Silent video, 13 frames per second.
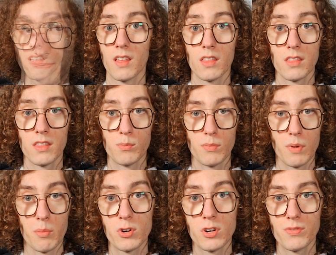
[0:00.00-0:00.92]
The
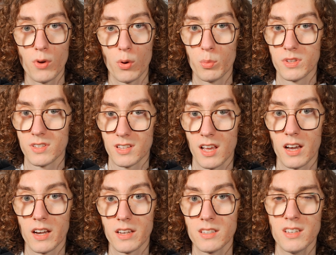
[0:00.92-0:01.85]
memory foam
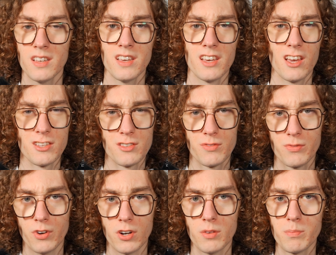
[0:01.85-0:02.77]
inside is
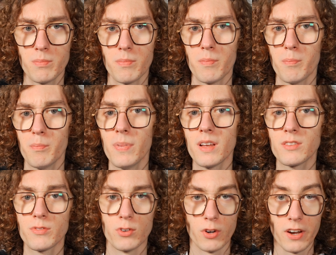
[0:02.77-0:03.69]
firm but
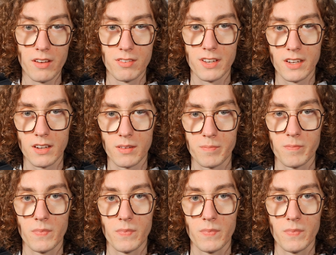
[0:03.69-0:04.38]
forgiving,